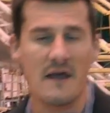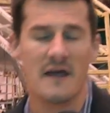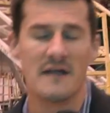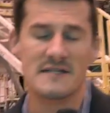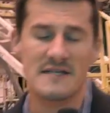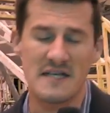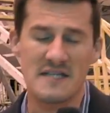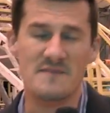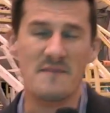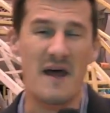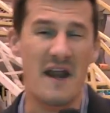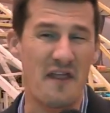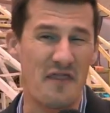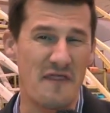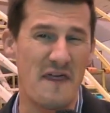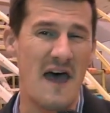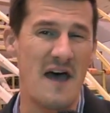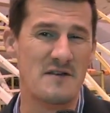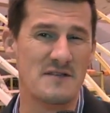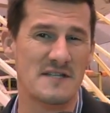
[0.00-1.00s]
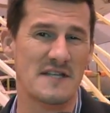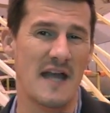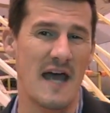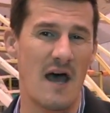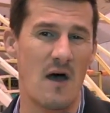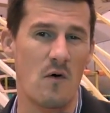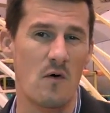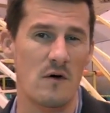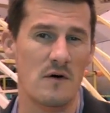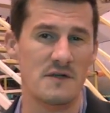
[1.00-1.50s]
It takes about 1,000
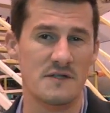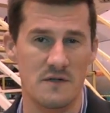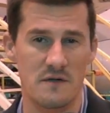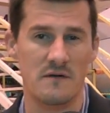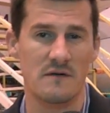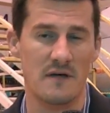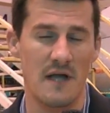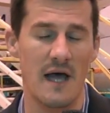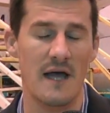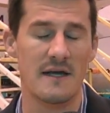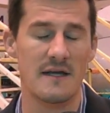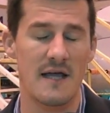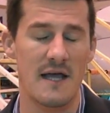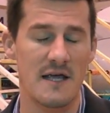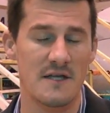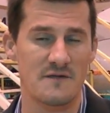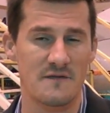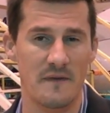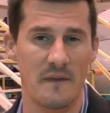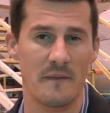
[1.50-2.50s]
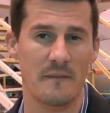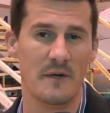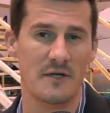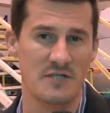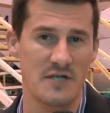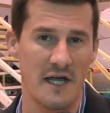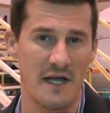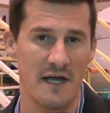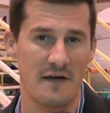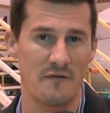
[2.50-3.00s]
hours or 9 days for them to
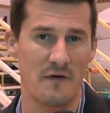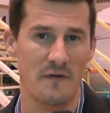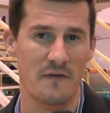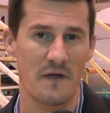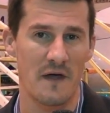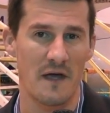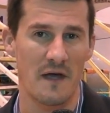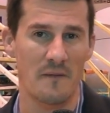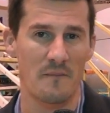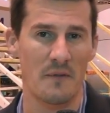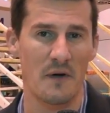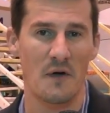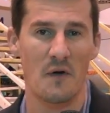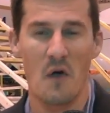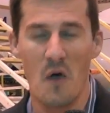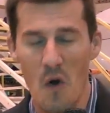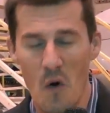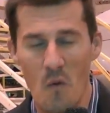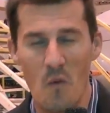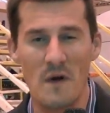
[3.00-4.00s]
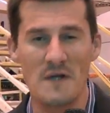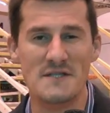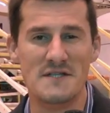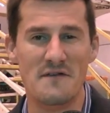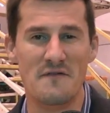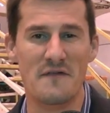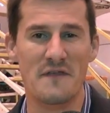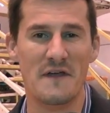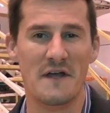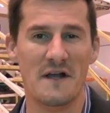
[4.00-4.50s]
check everything, but once
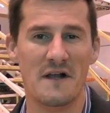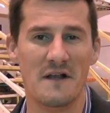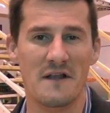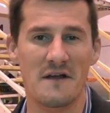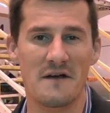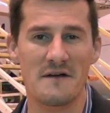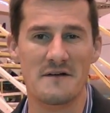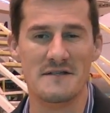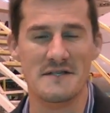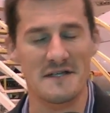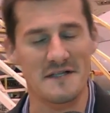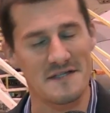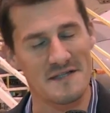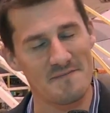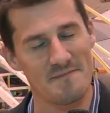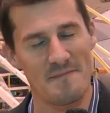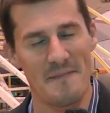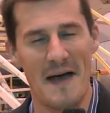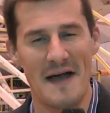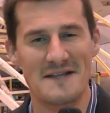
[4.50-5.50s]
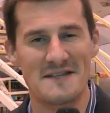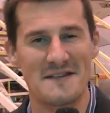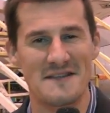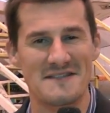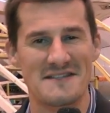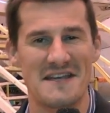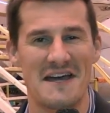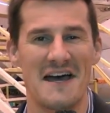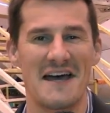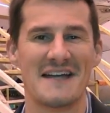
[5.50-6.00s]
everything clears, it's back to the
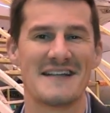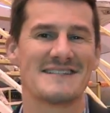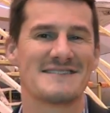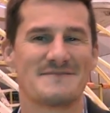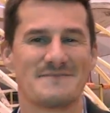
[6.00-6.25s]
sky.